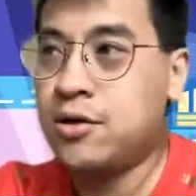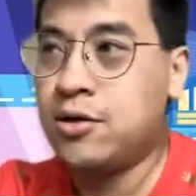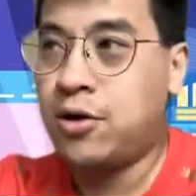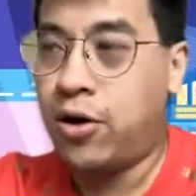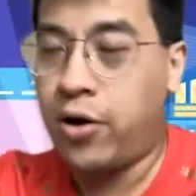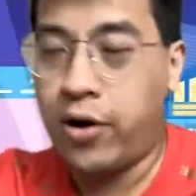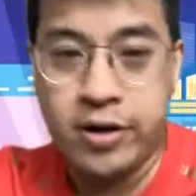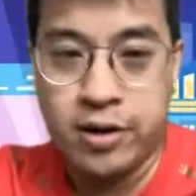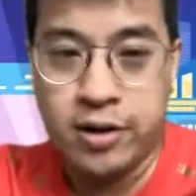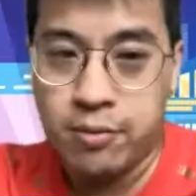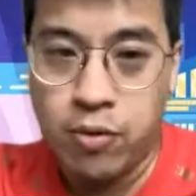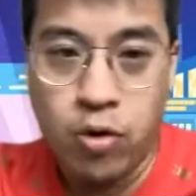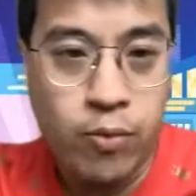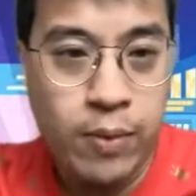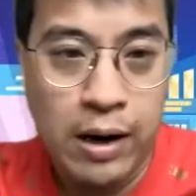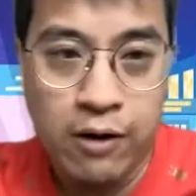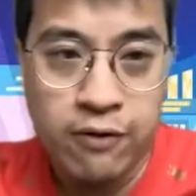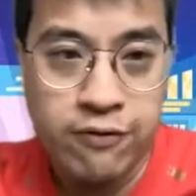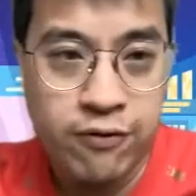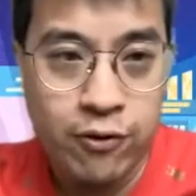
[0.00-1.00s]
on the
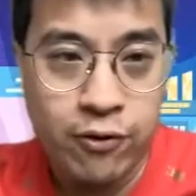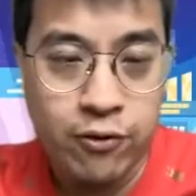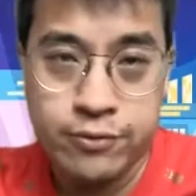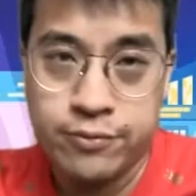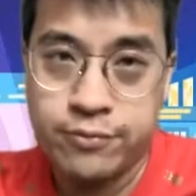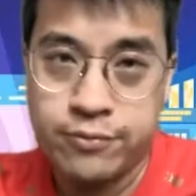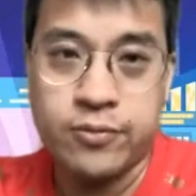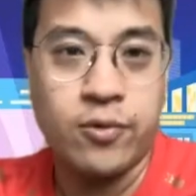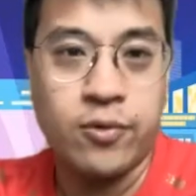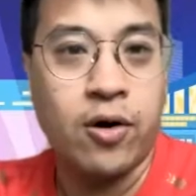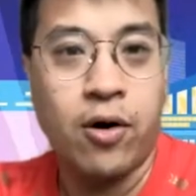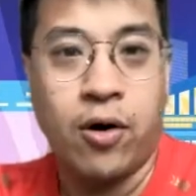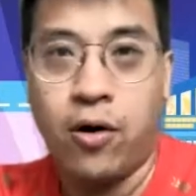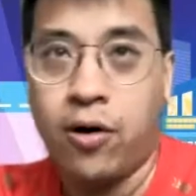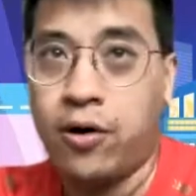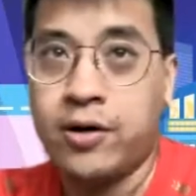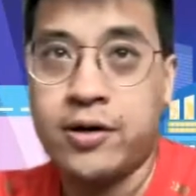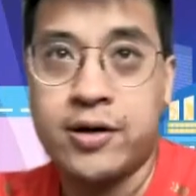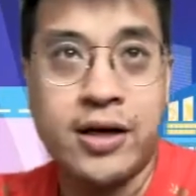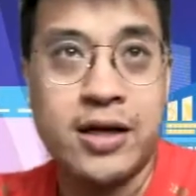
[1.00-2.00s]
mobile phone
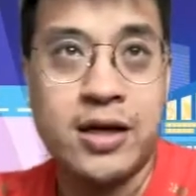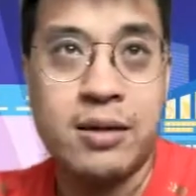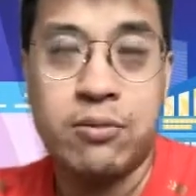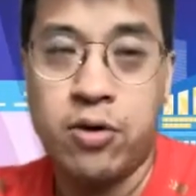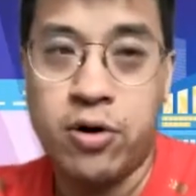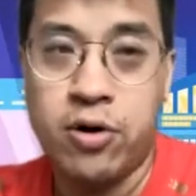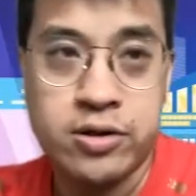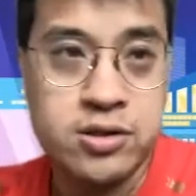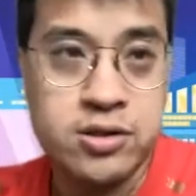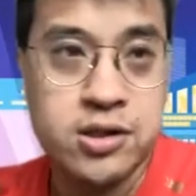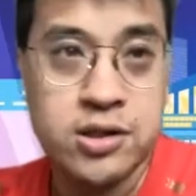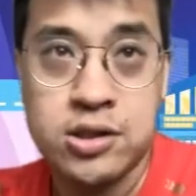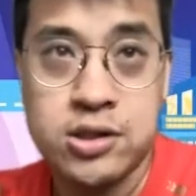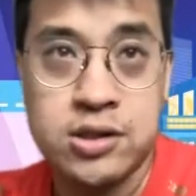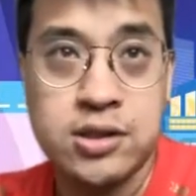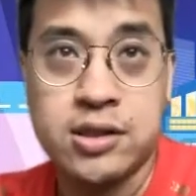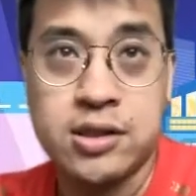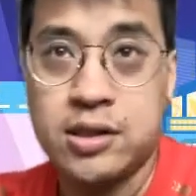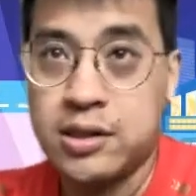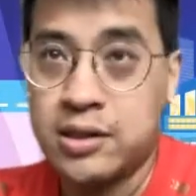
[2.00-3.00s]
or in a more
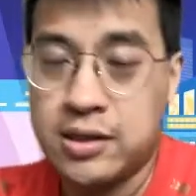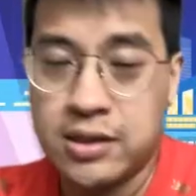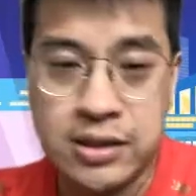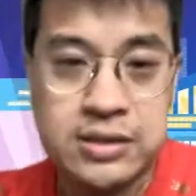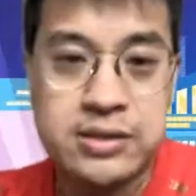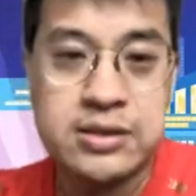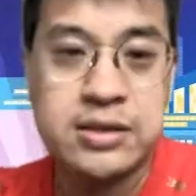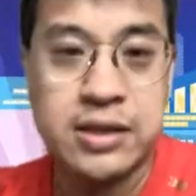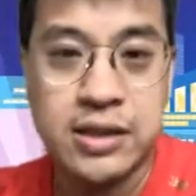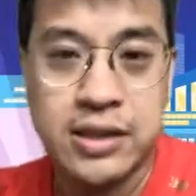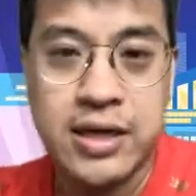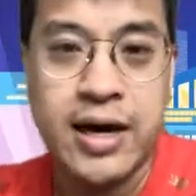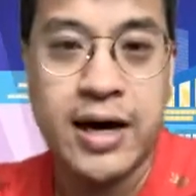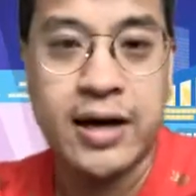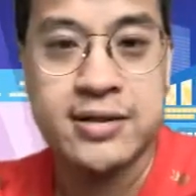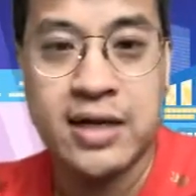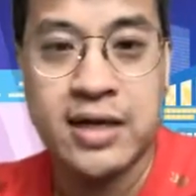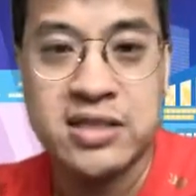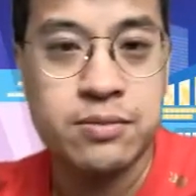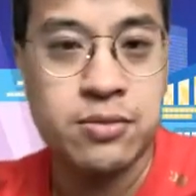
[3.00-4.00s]
digitally easily
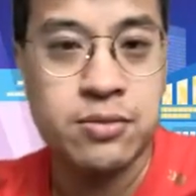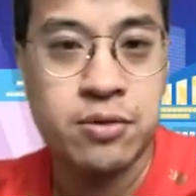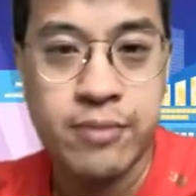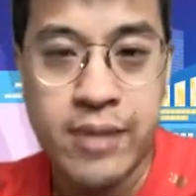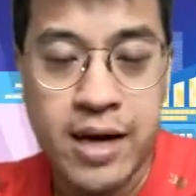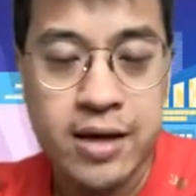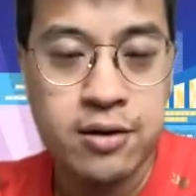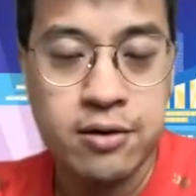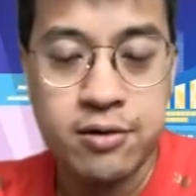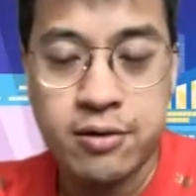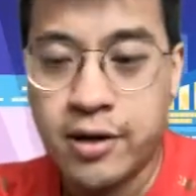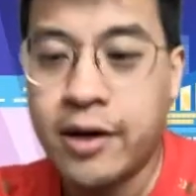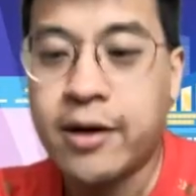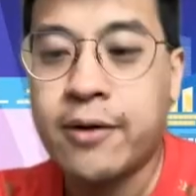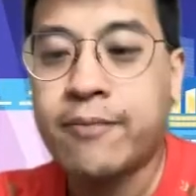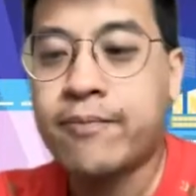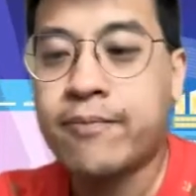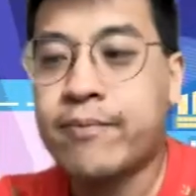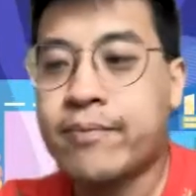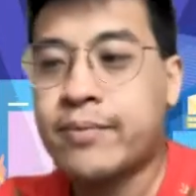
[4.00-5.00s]
accessible manner, right?
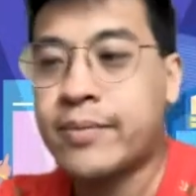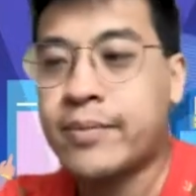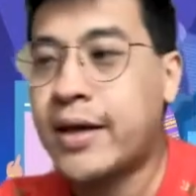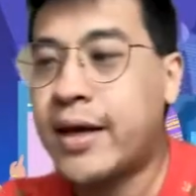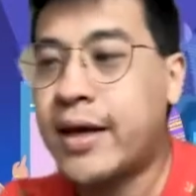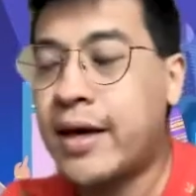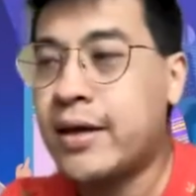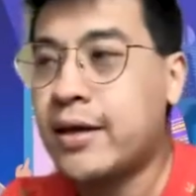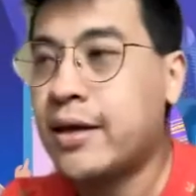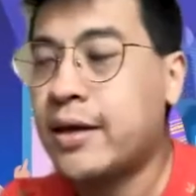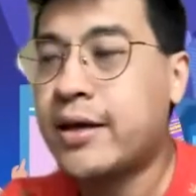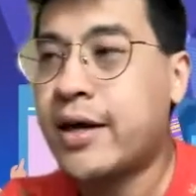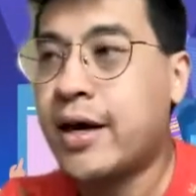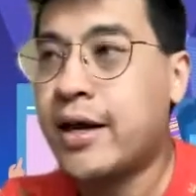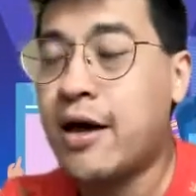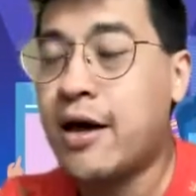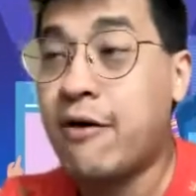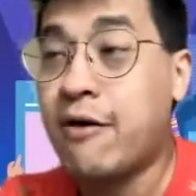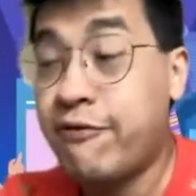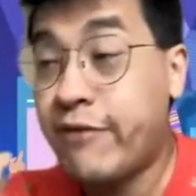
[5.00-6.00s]
And it
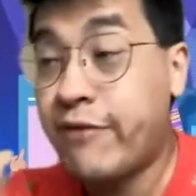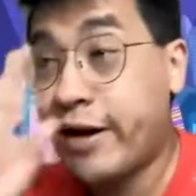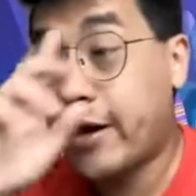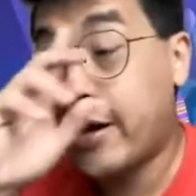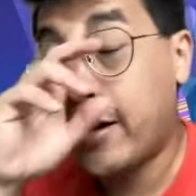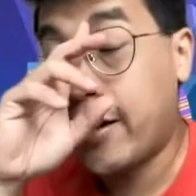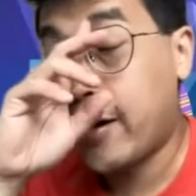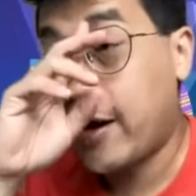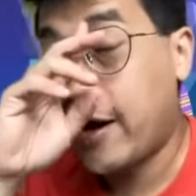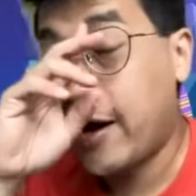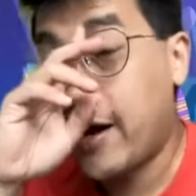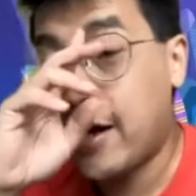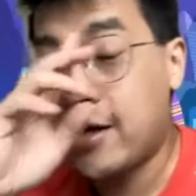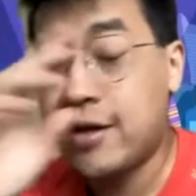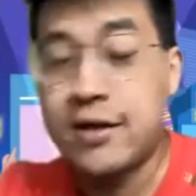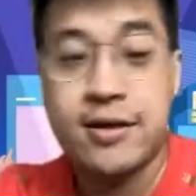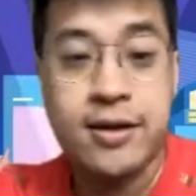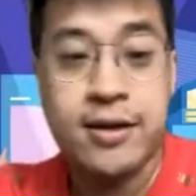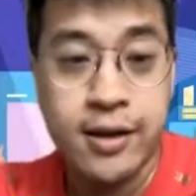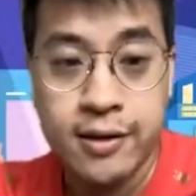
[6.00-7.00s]
can affect
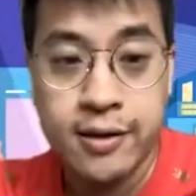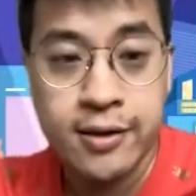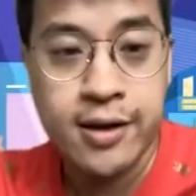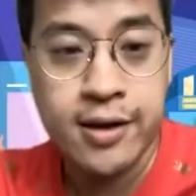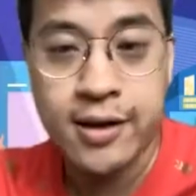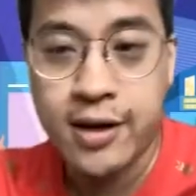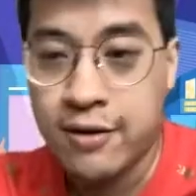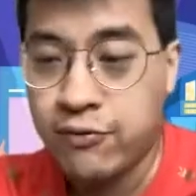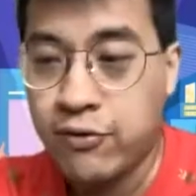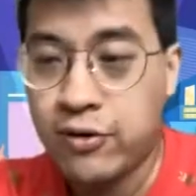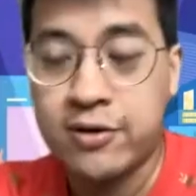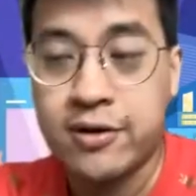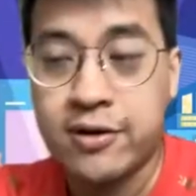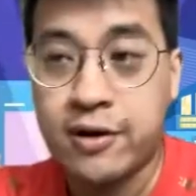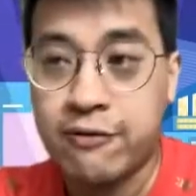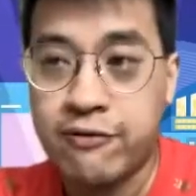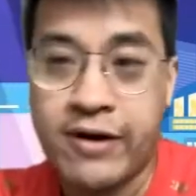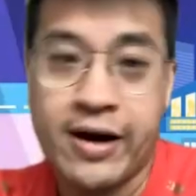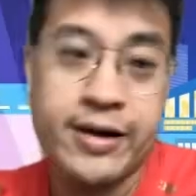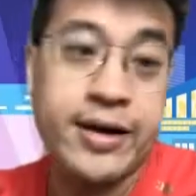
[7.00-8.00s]
anything and
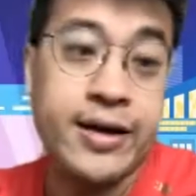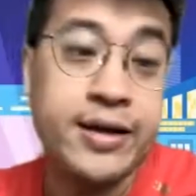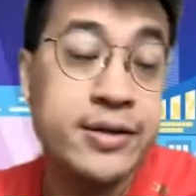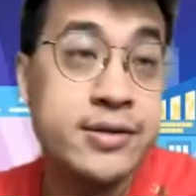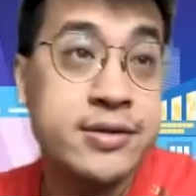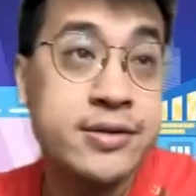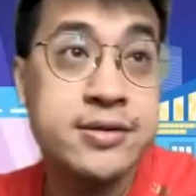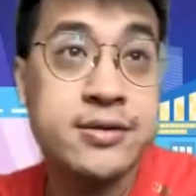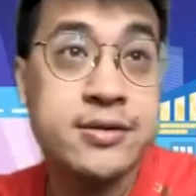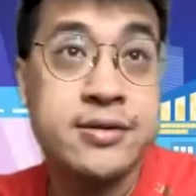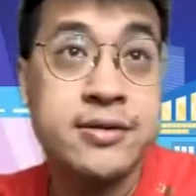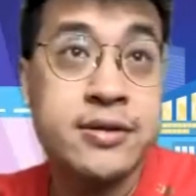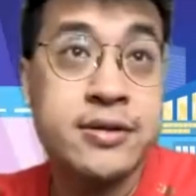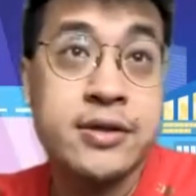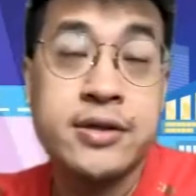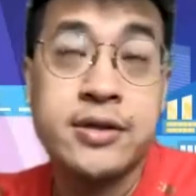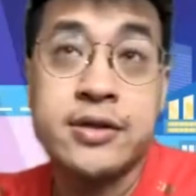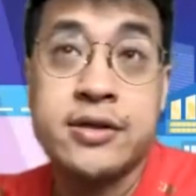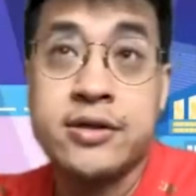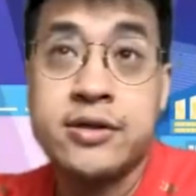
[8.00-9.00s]
everything finance.
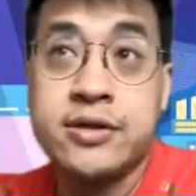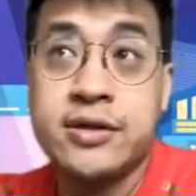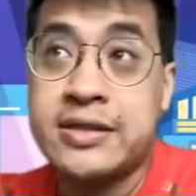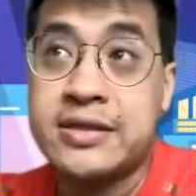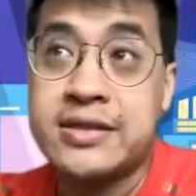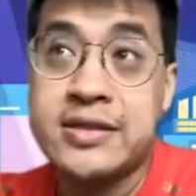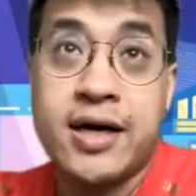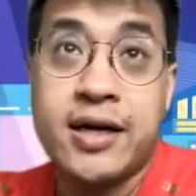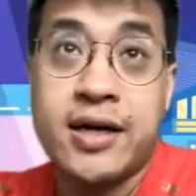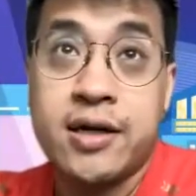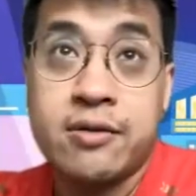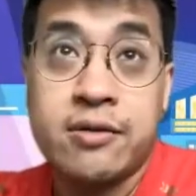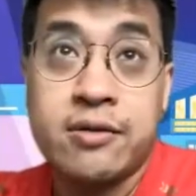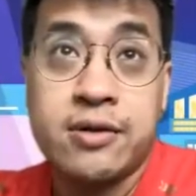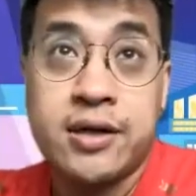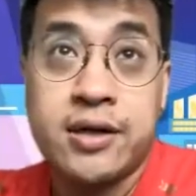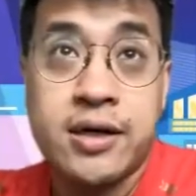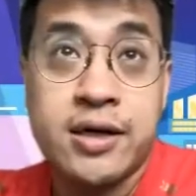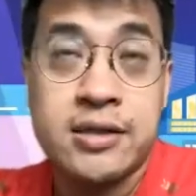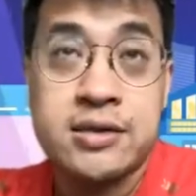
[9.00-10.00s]
It started
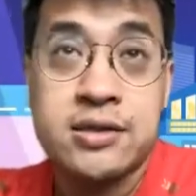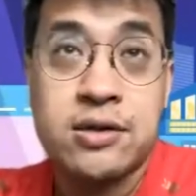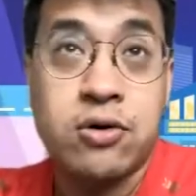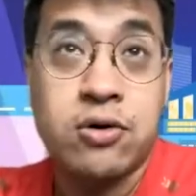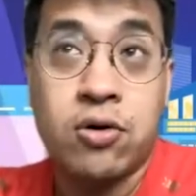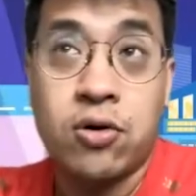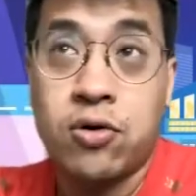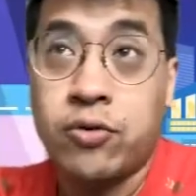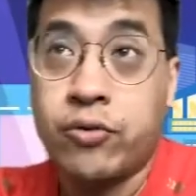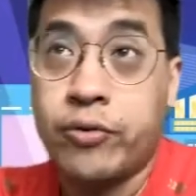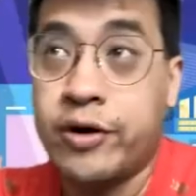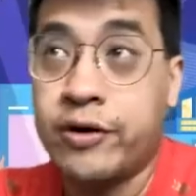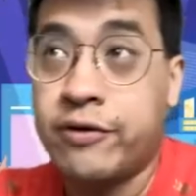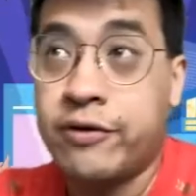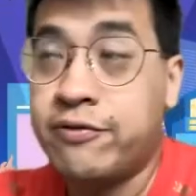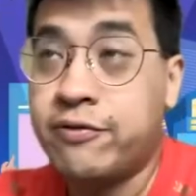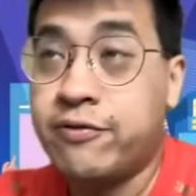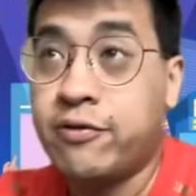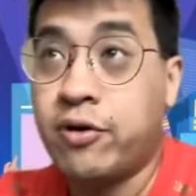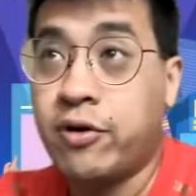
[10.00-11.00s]
years ago
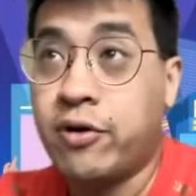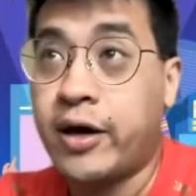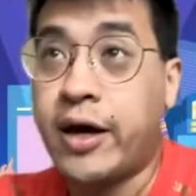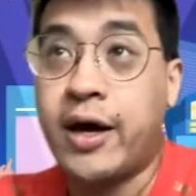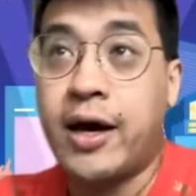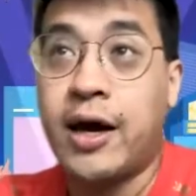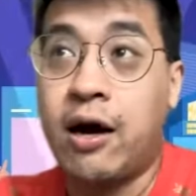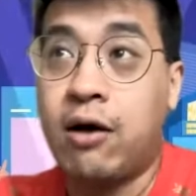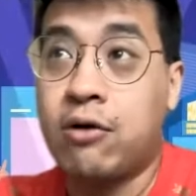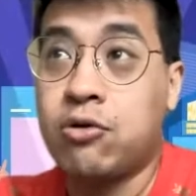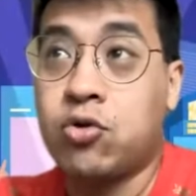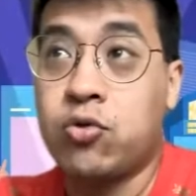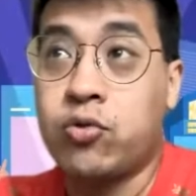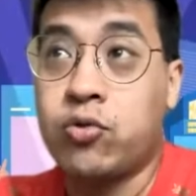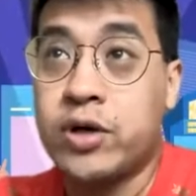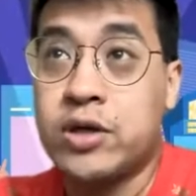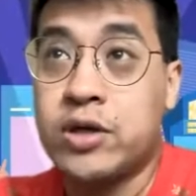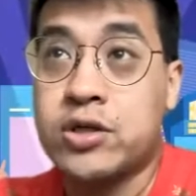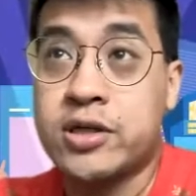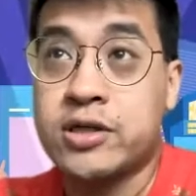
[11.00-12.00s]
with, okay, how do
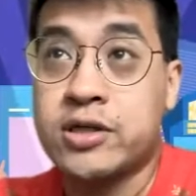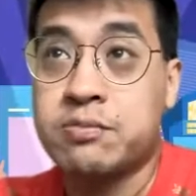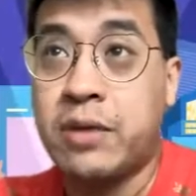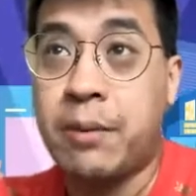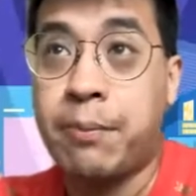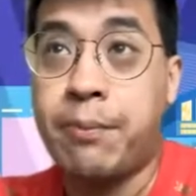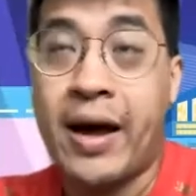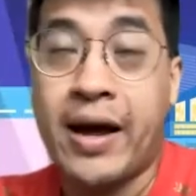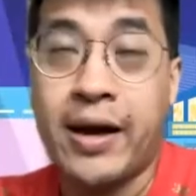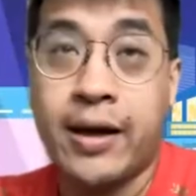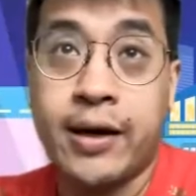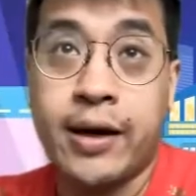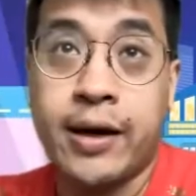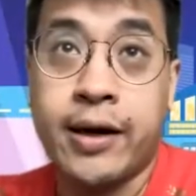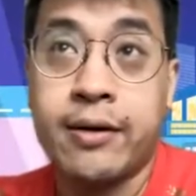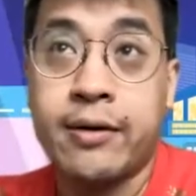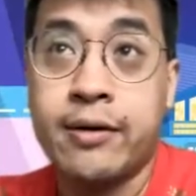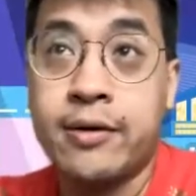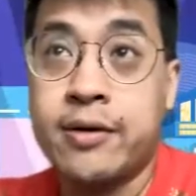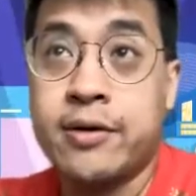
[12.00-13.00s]
we just make
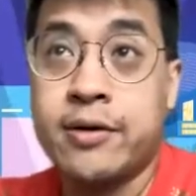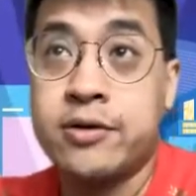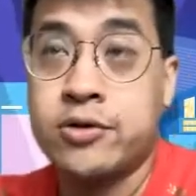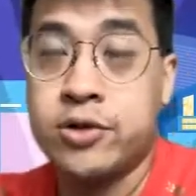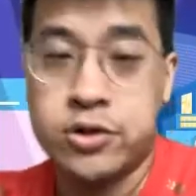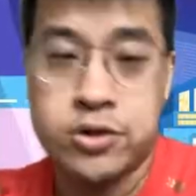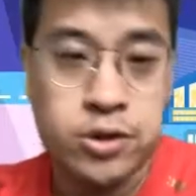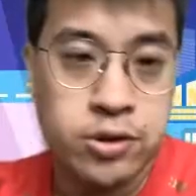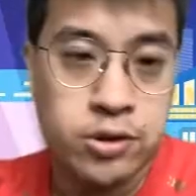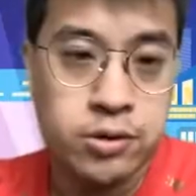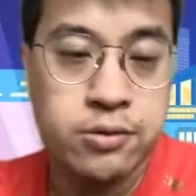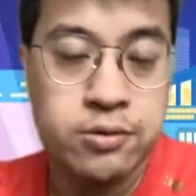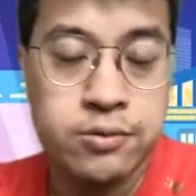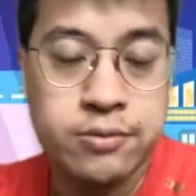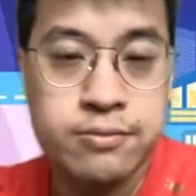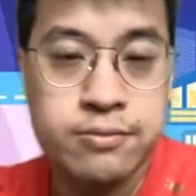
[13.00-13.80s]
banking digital?